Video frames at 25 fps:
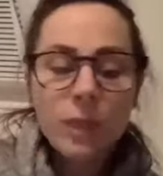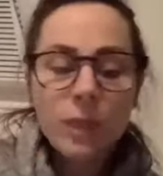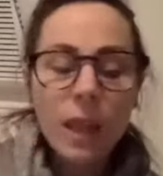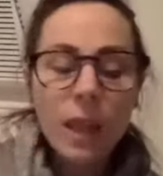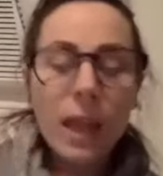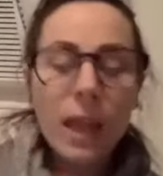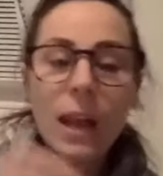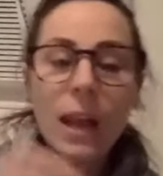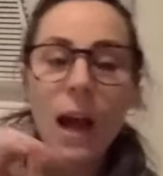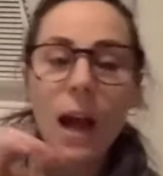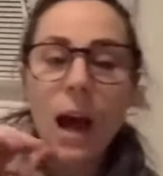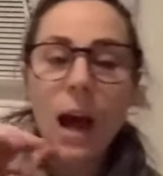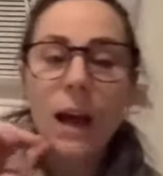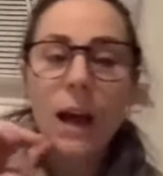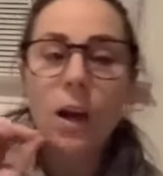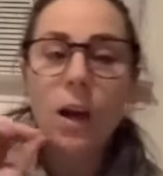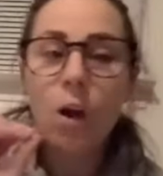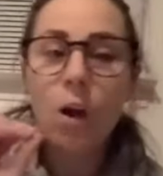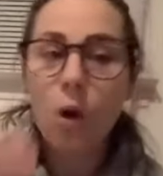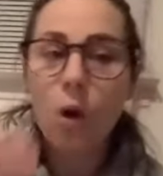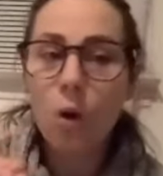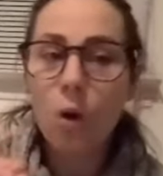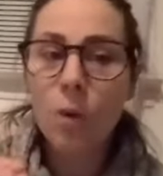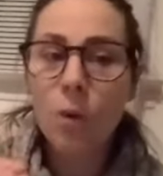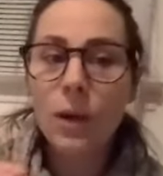And I
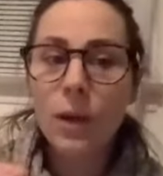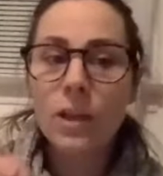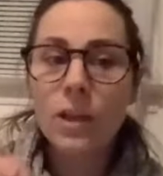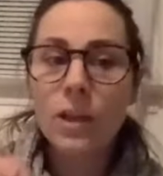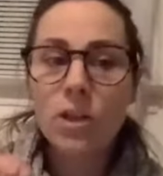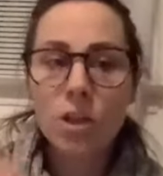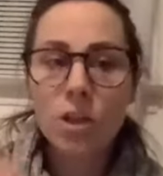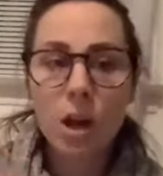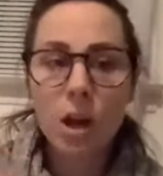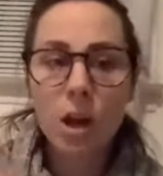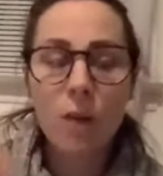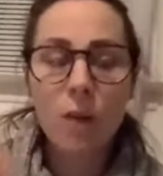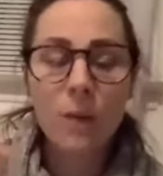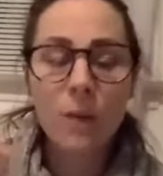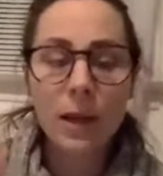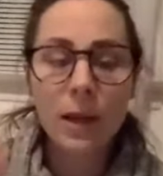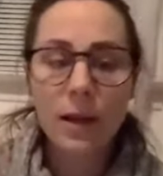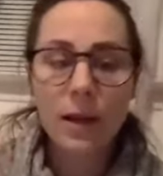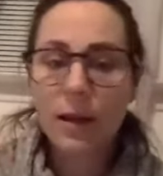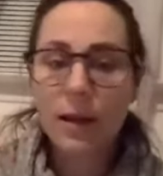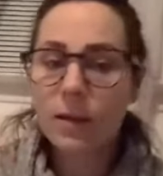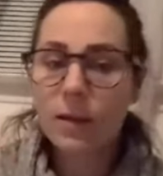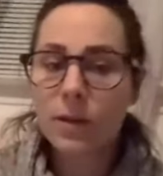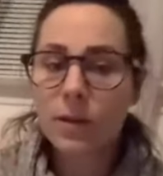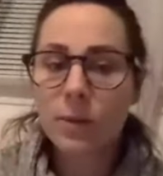always shout my
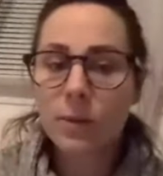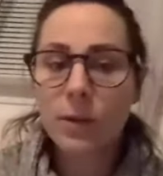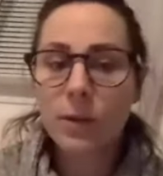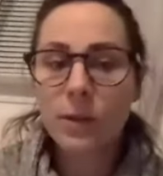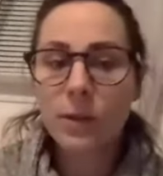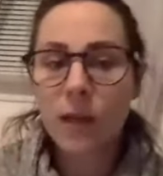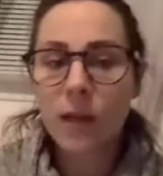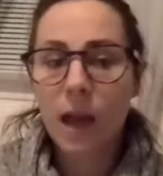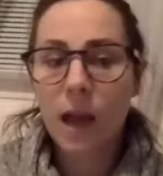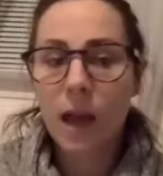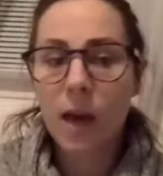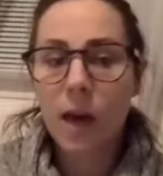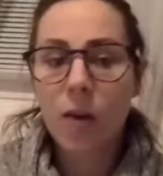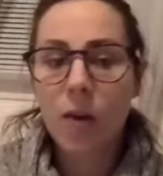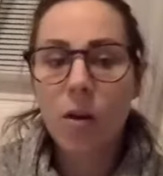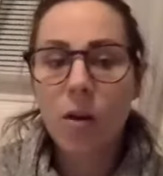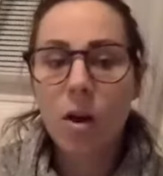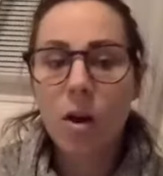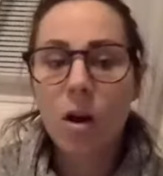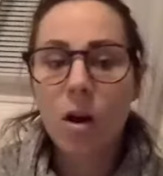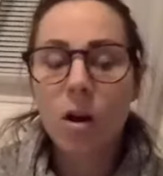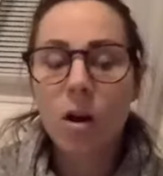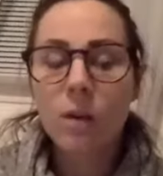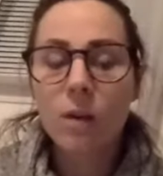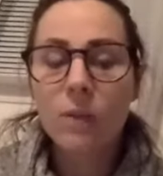customers out
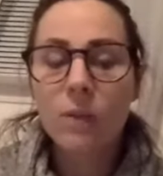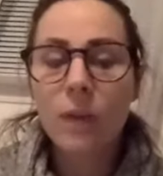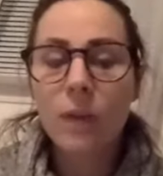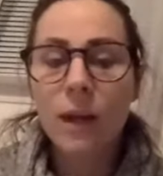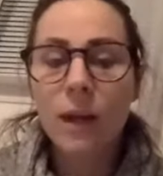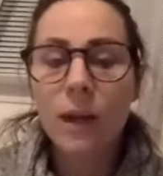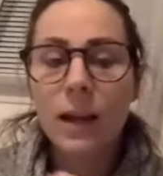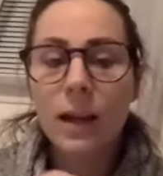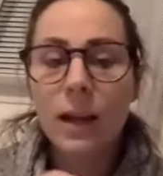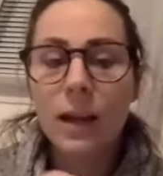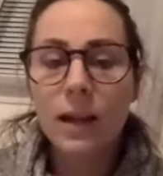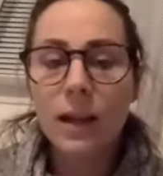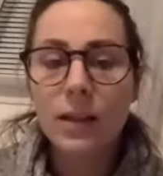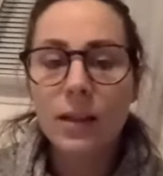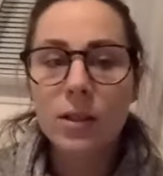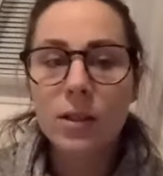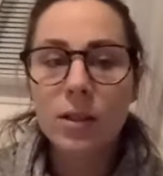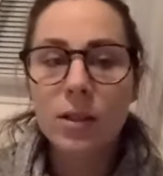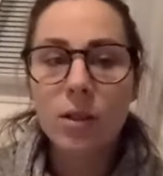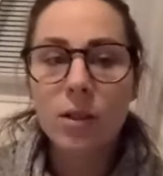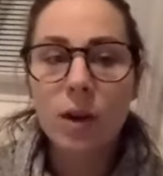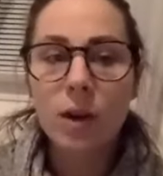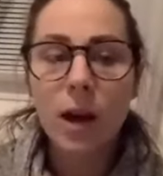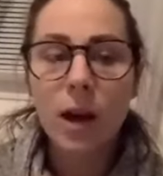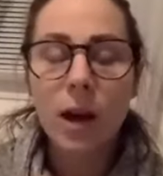on my
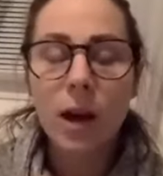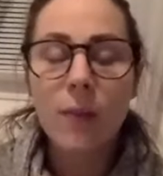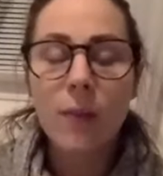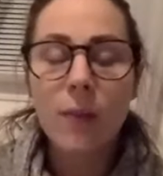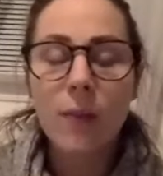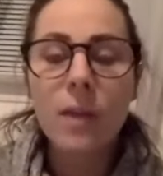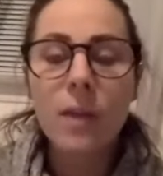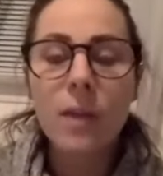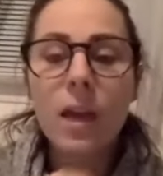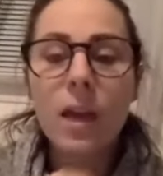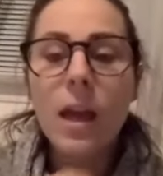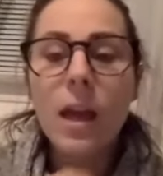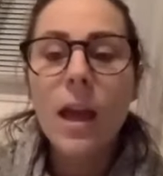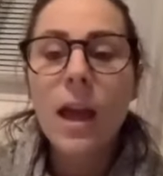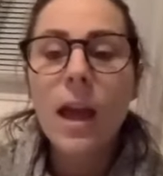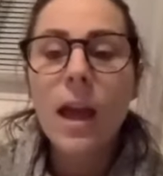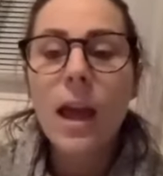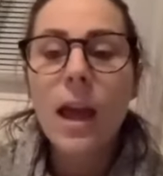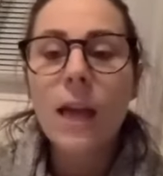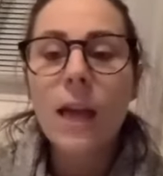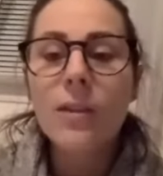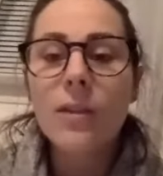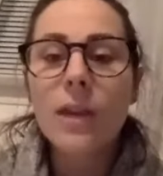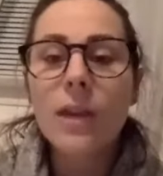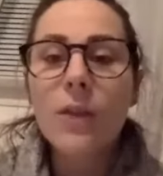Instagram,
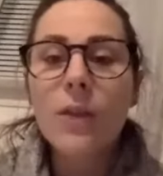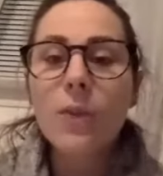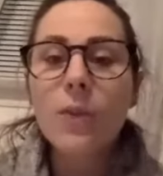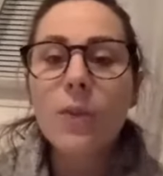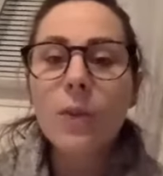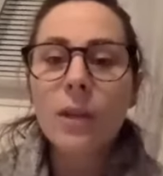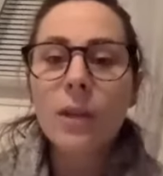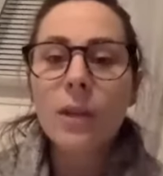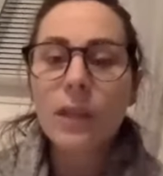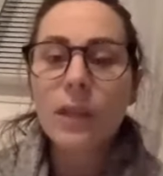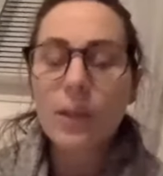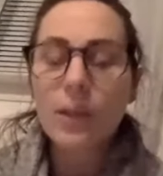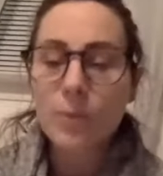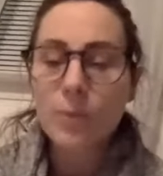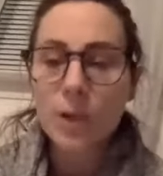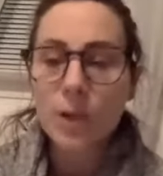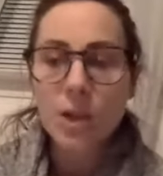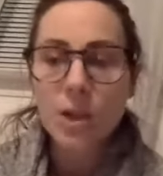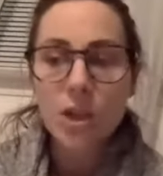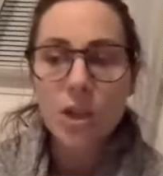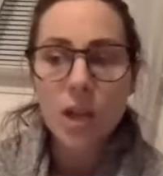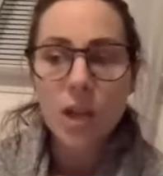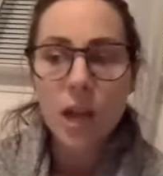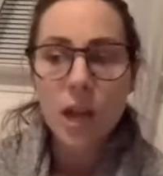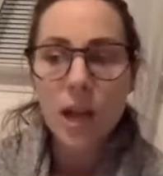and they really
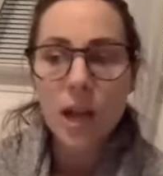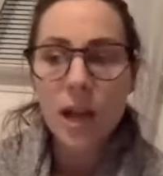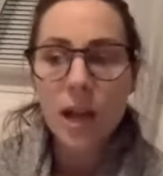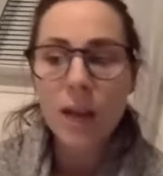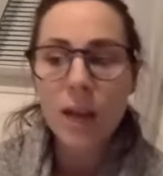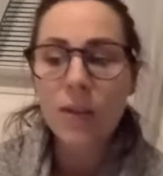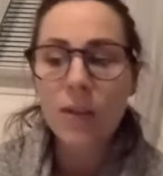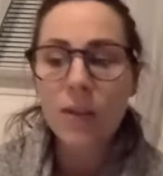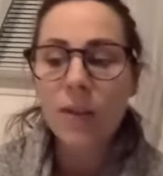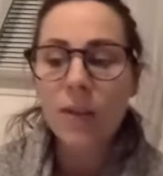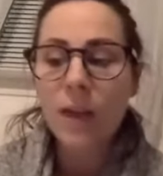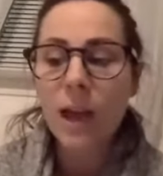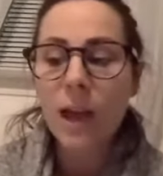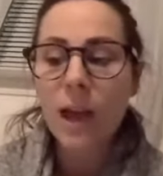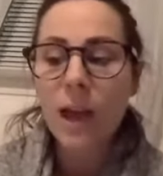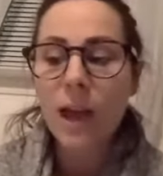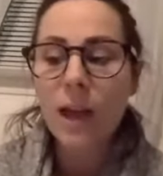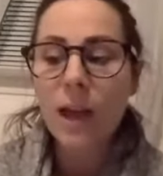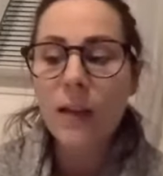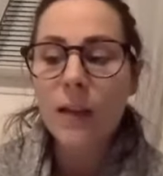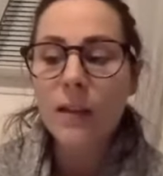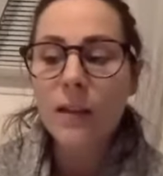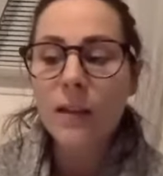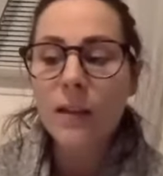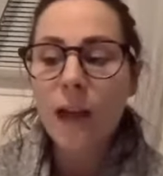appreciate it.
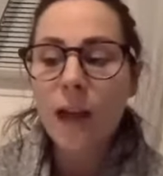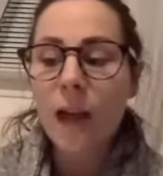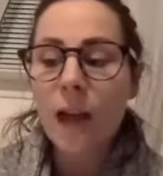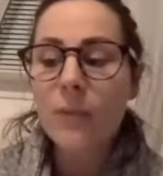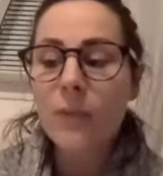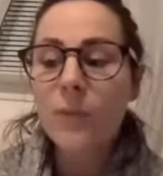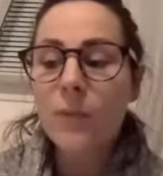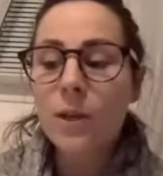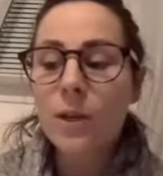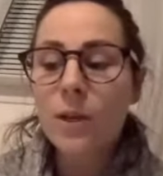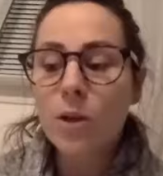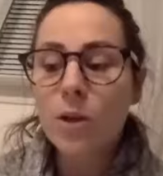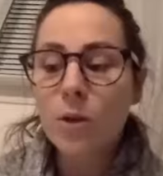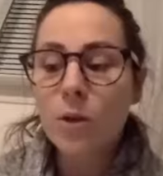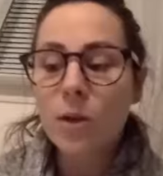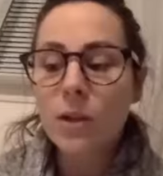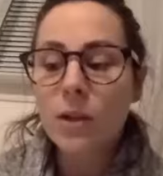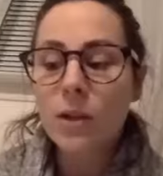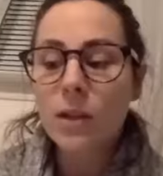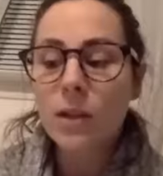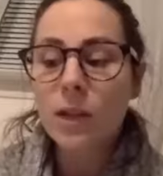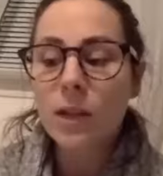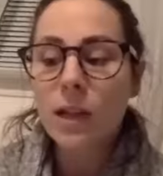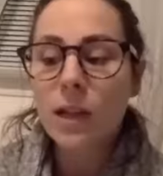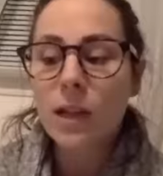And I've been
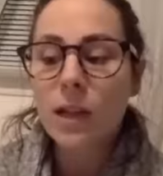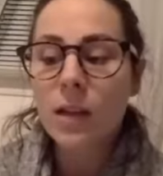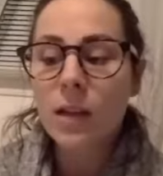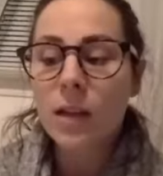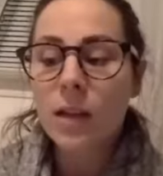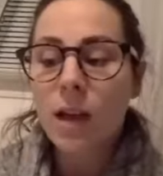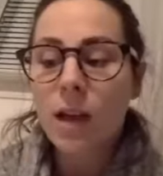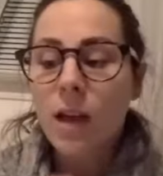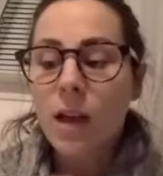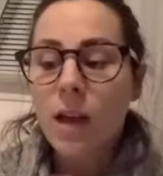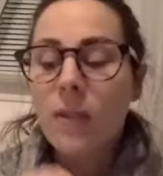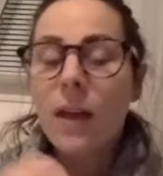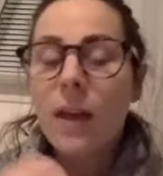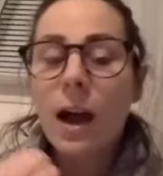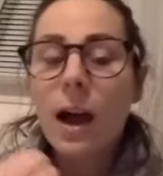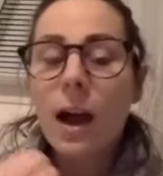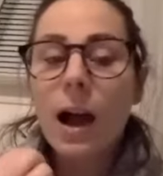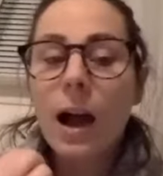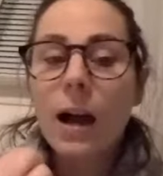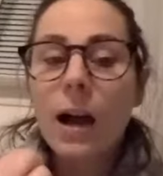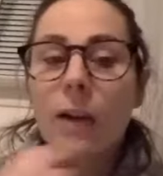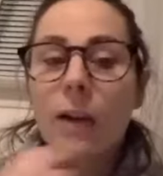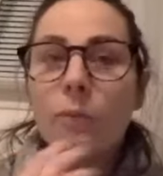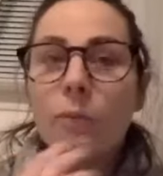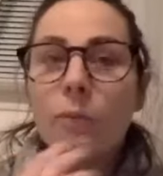noticing that